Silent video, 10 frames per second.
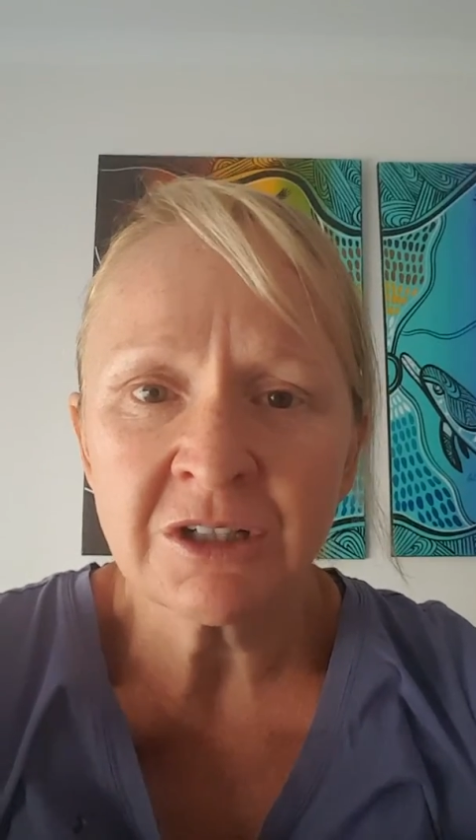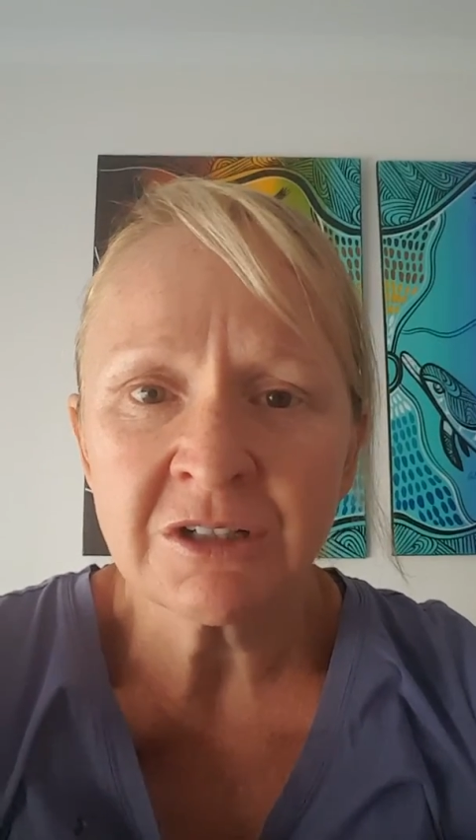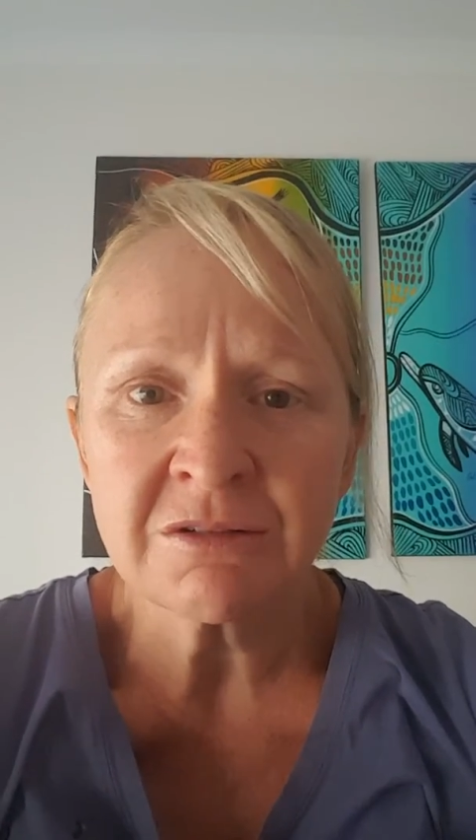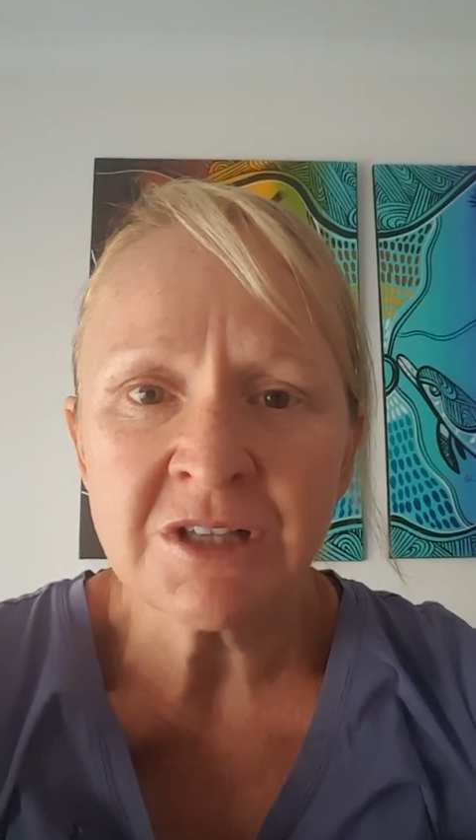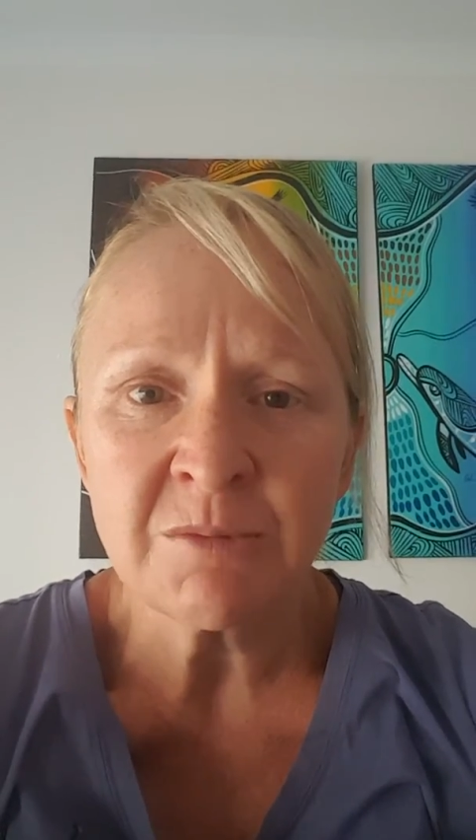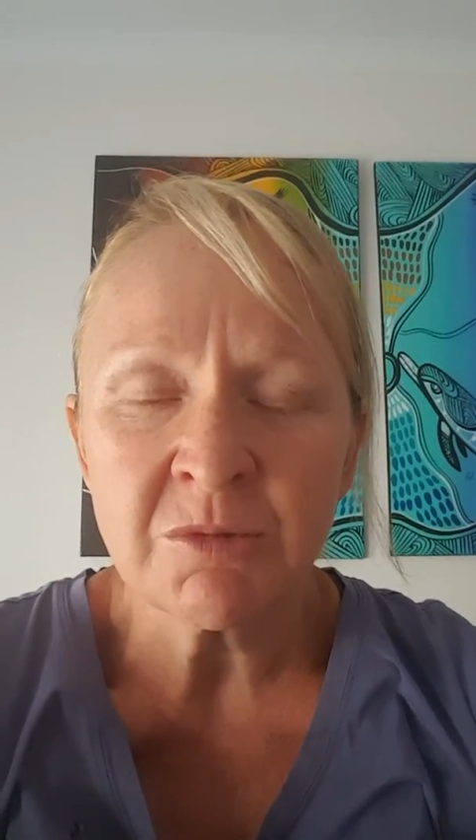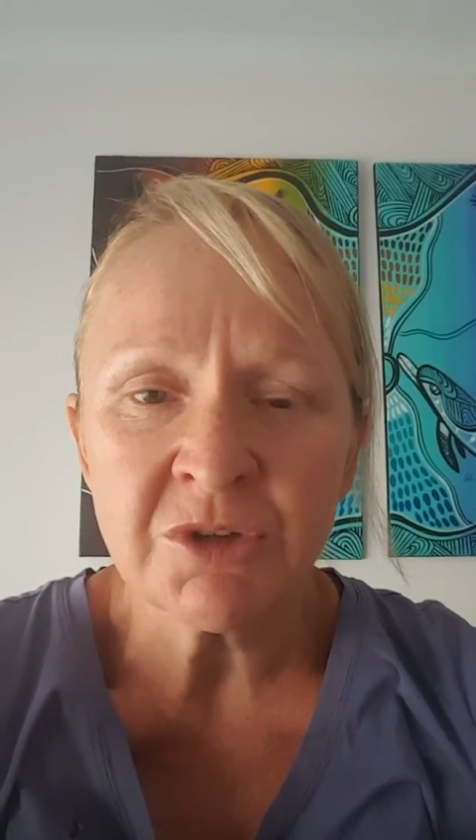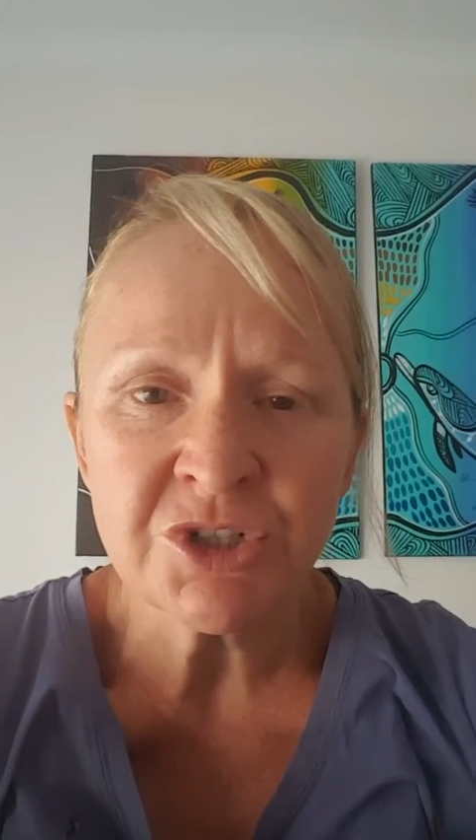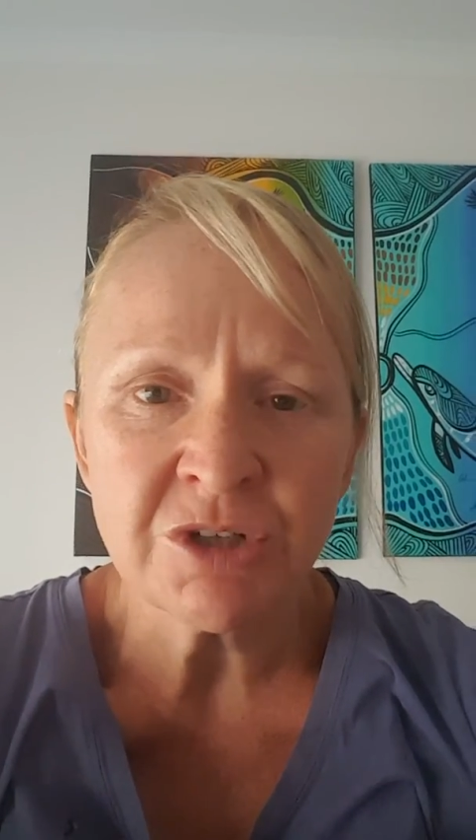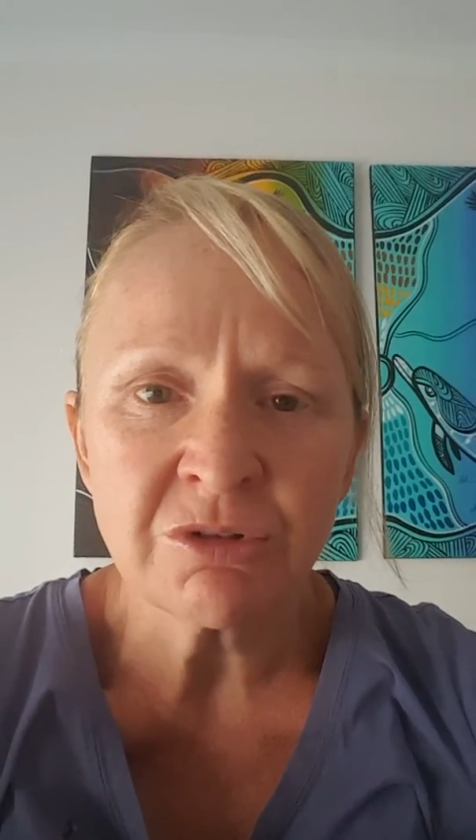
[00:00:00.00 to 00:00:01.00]
I can sleep on
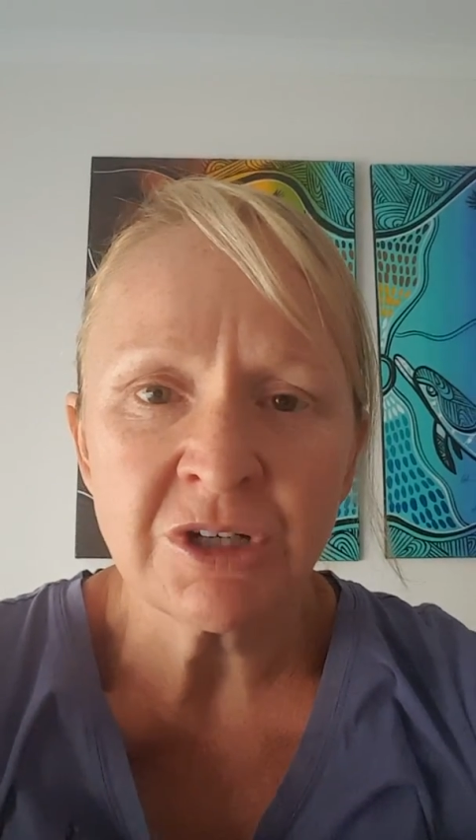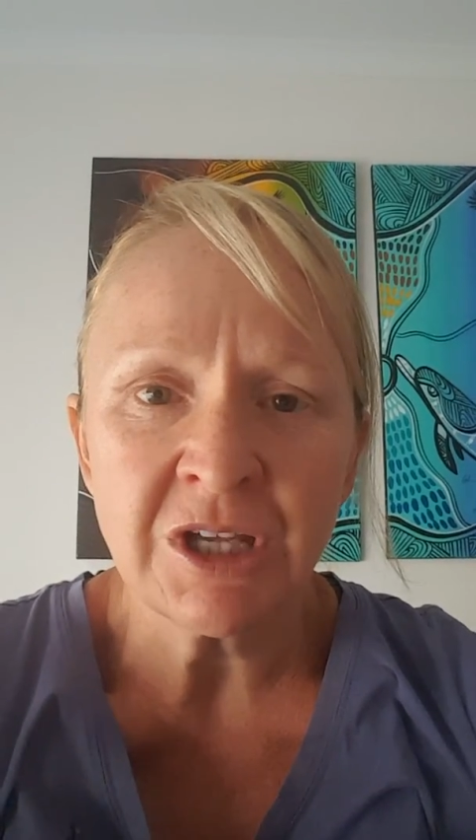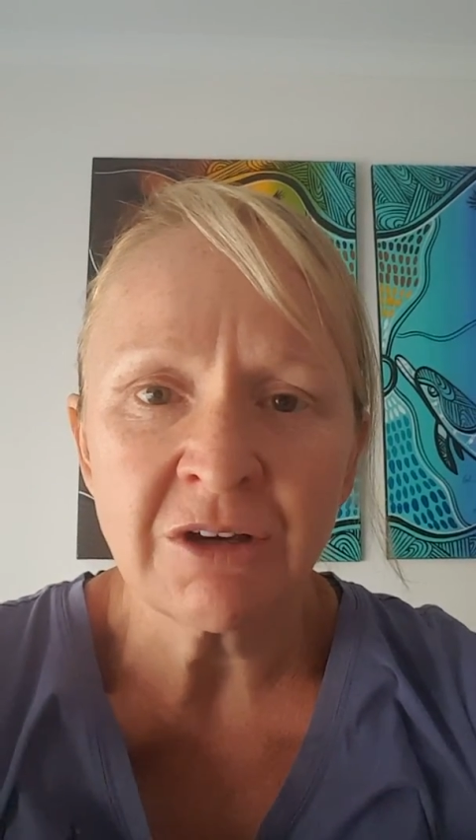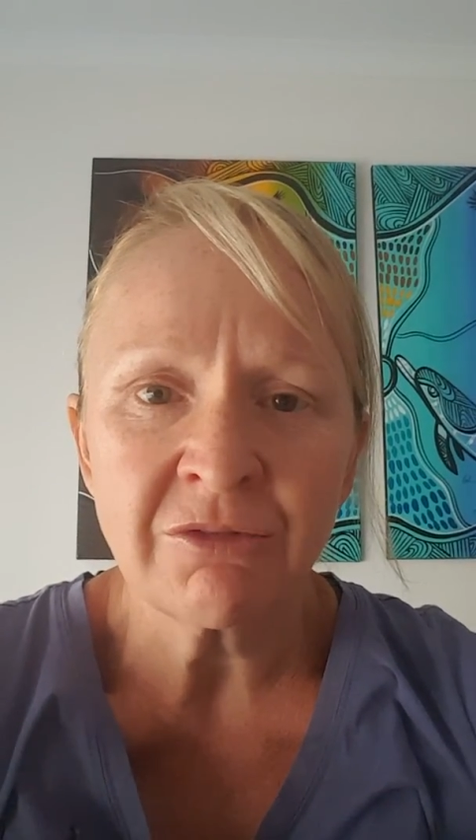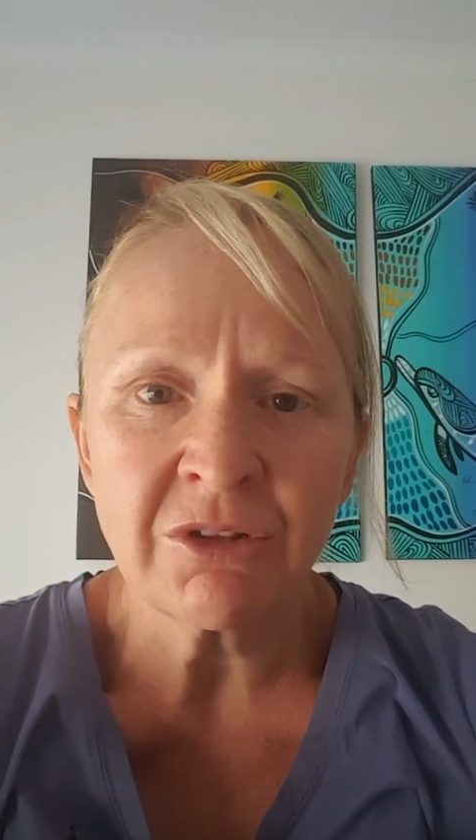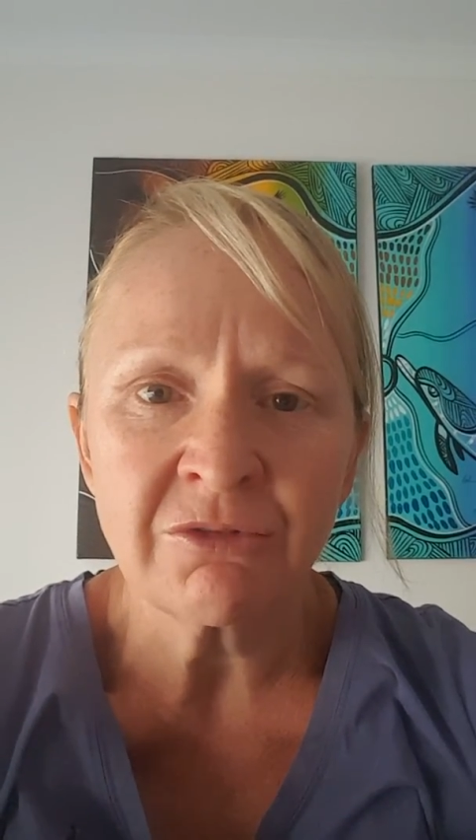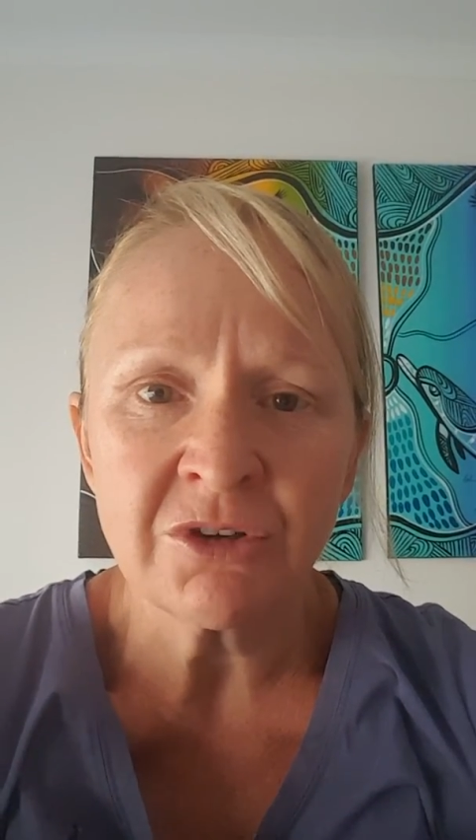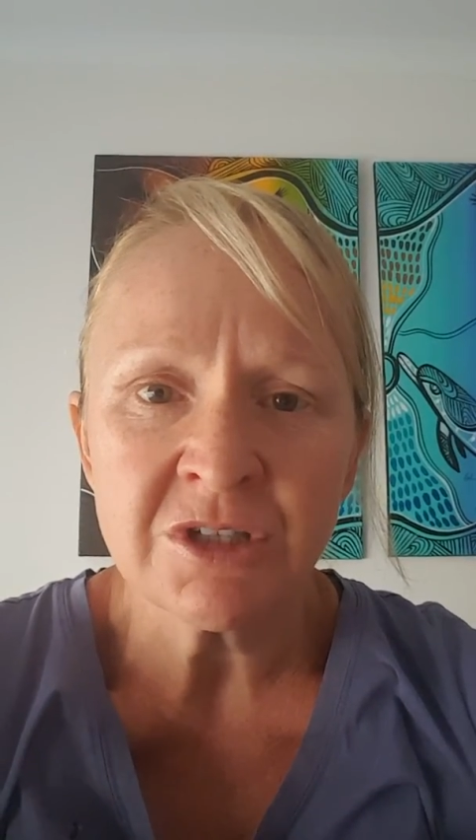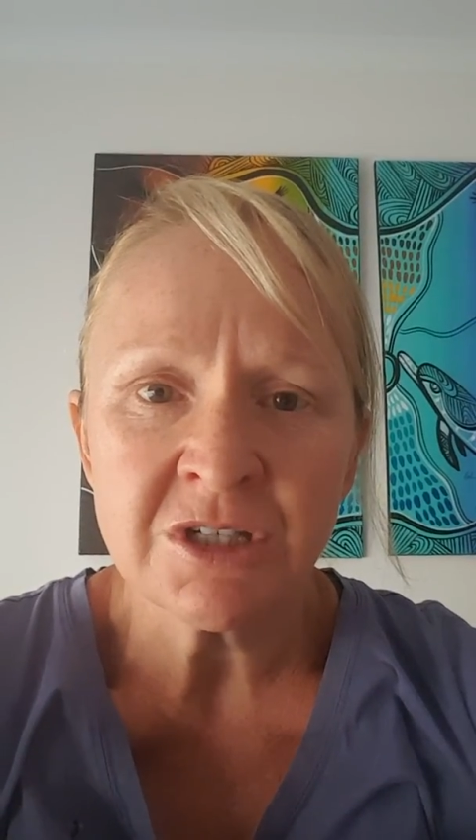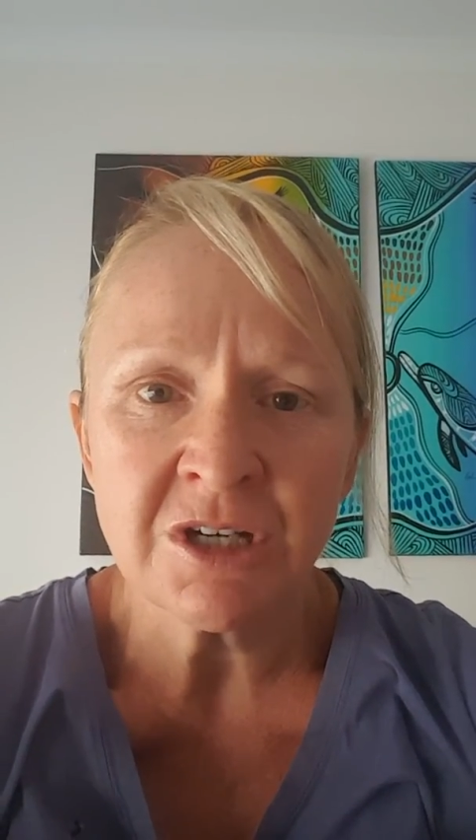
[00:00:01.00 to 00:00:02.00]
my shoulder now for the
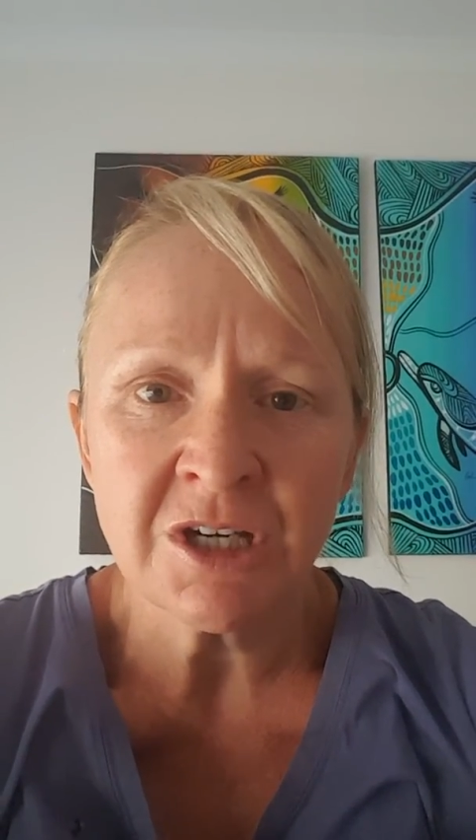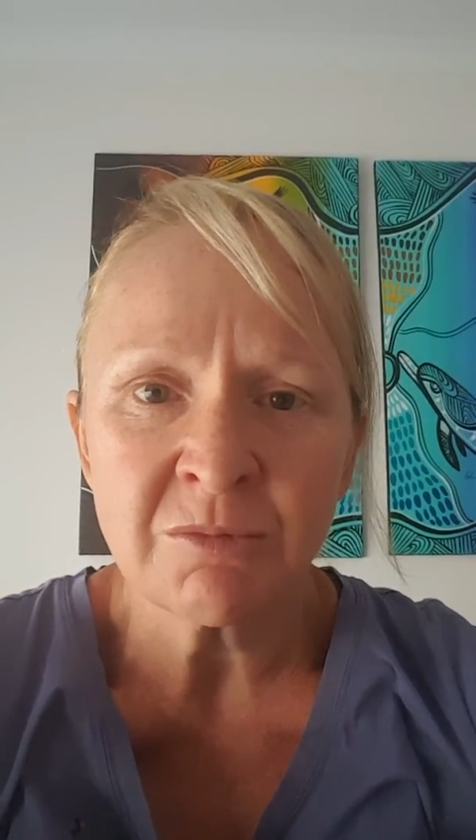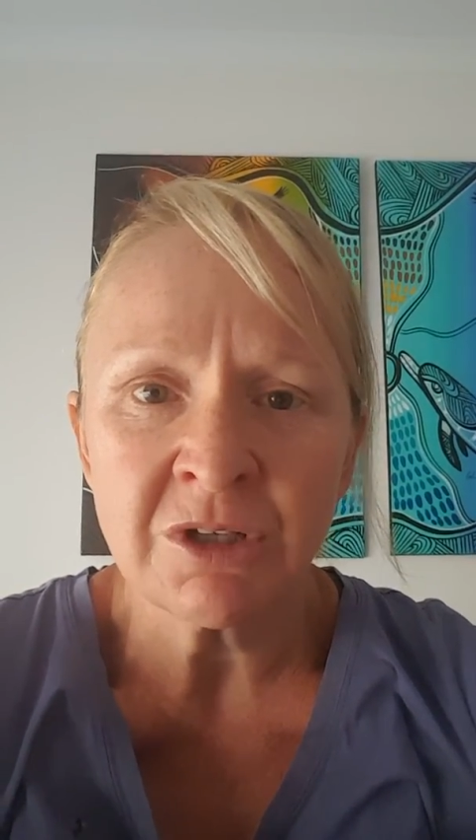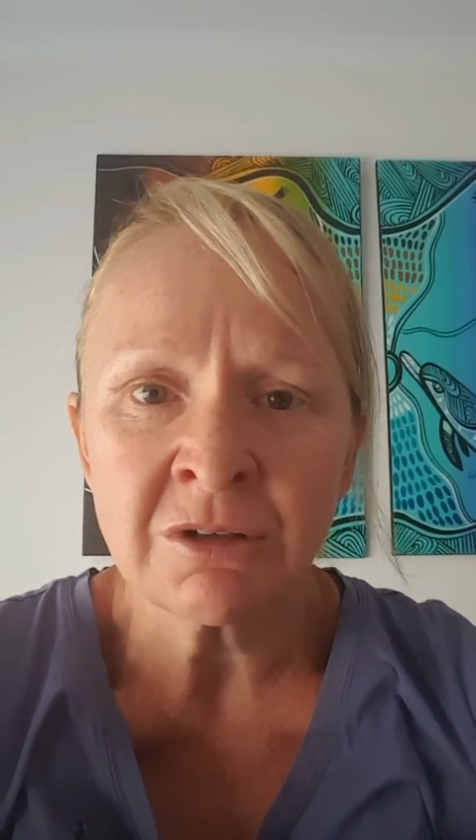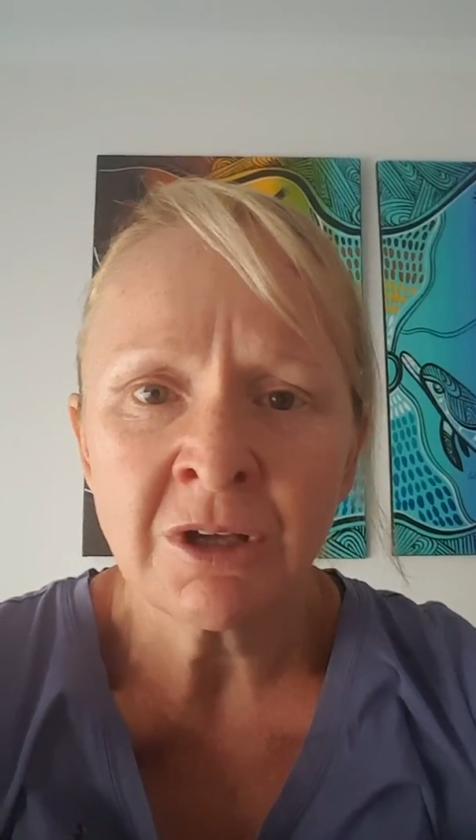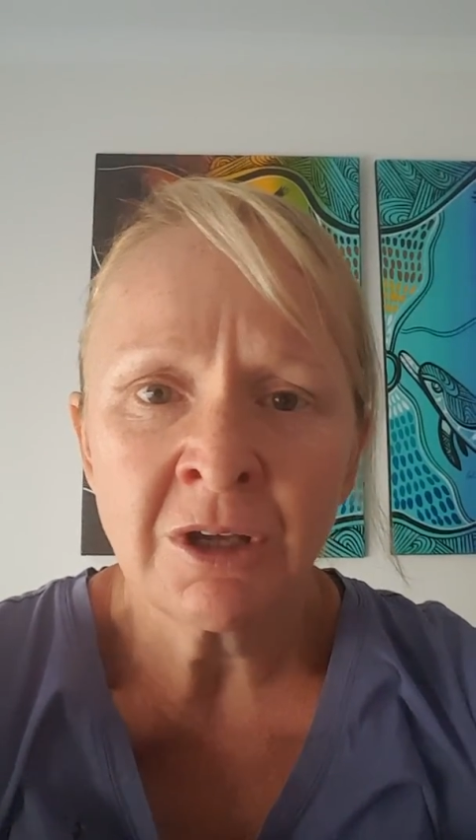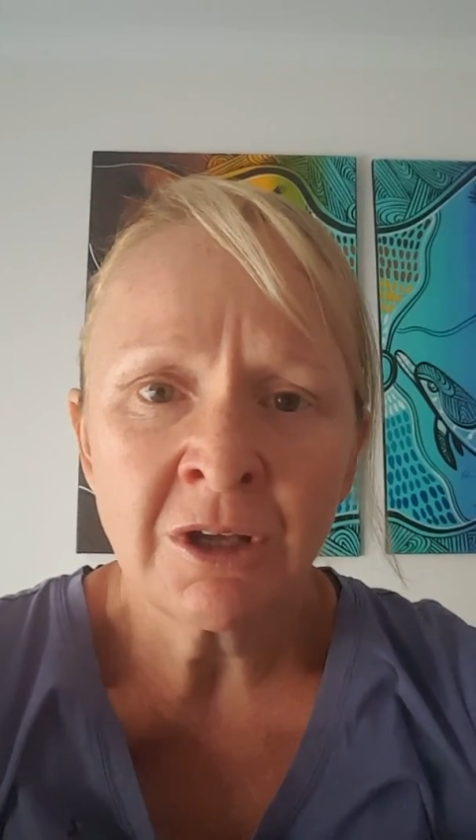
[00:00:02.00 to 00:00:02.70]
first time in